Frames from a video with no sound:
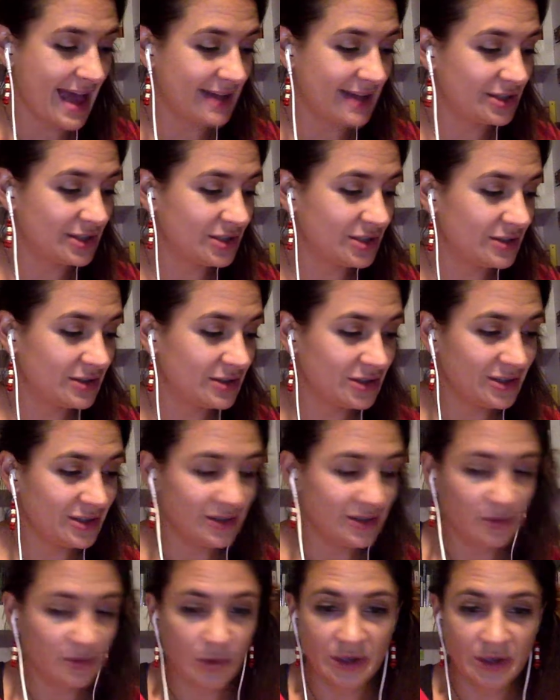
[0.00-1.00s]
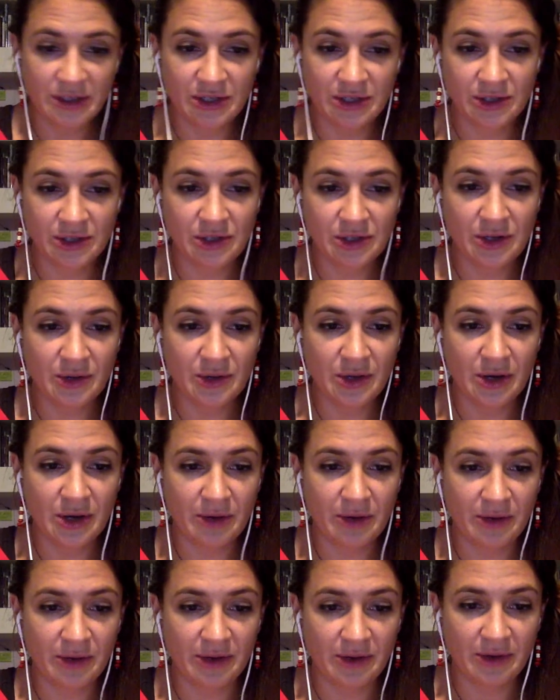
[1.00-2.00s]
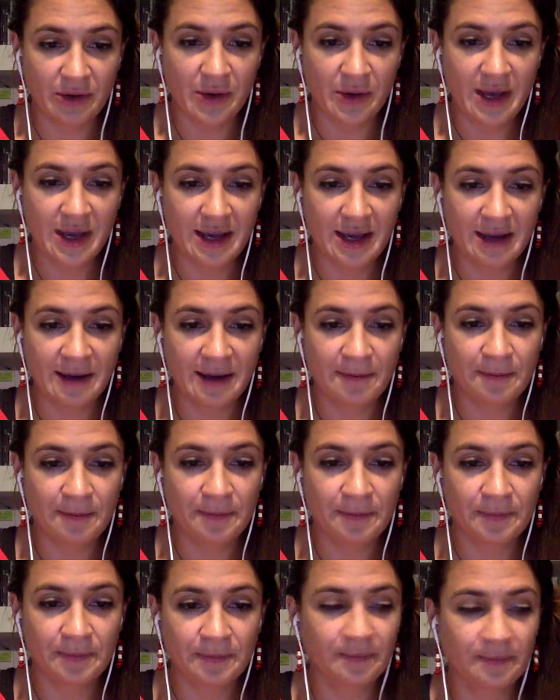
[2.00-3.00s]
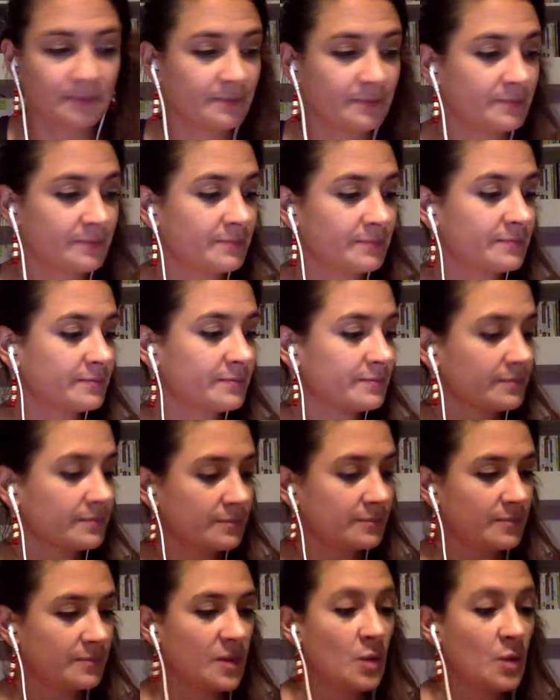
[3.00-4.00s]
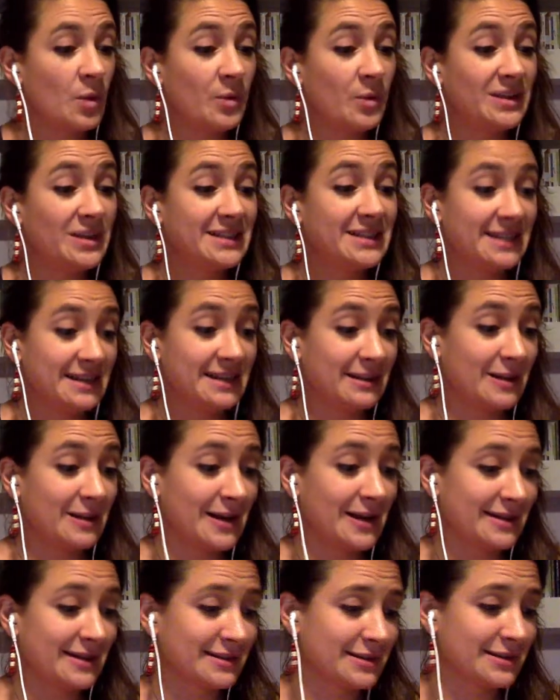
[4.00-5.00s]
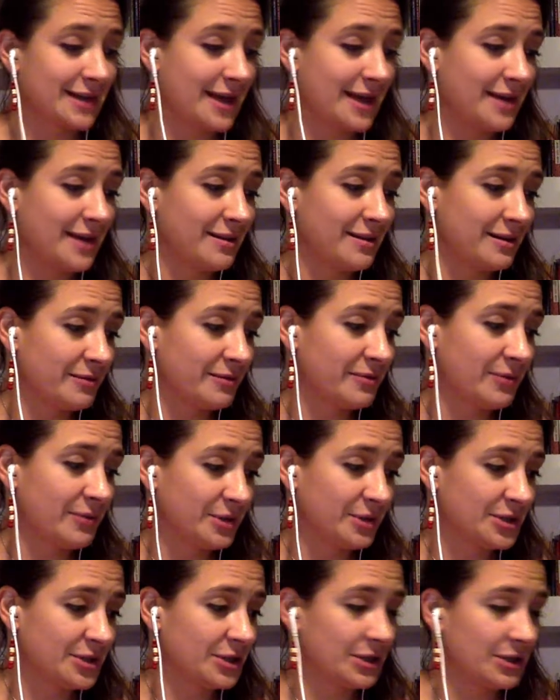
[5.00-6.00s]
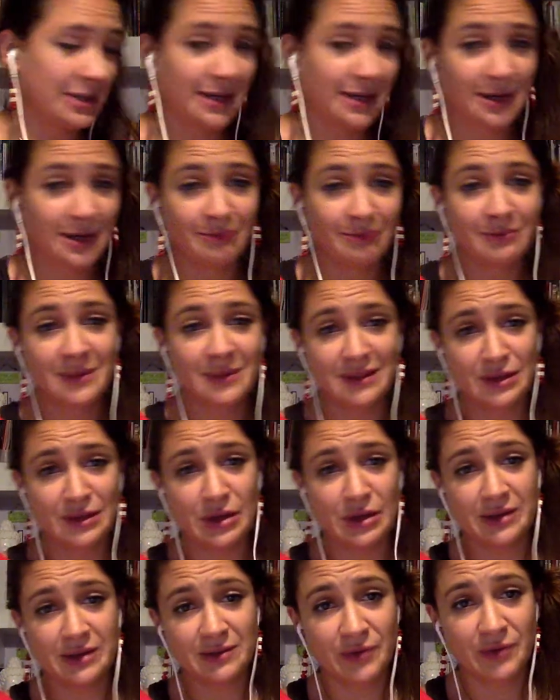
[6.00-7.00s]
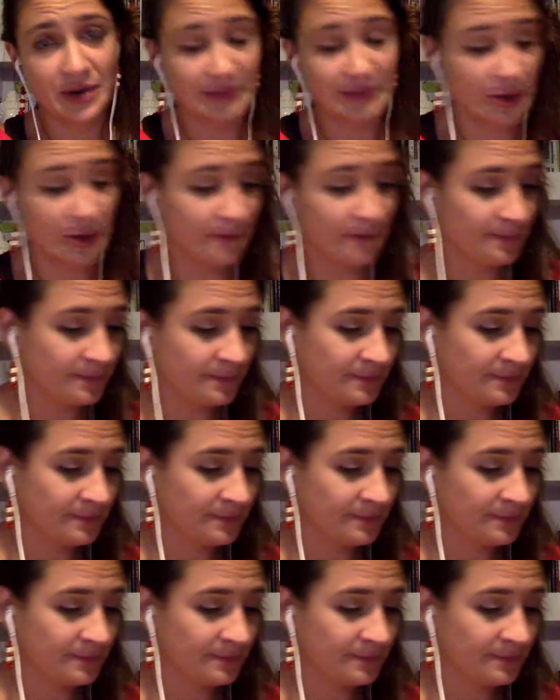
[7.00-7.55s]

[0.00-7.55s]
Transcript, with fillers: And just want to show y'all real quick what we did in class today, but unfortunately it's lost forever.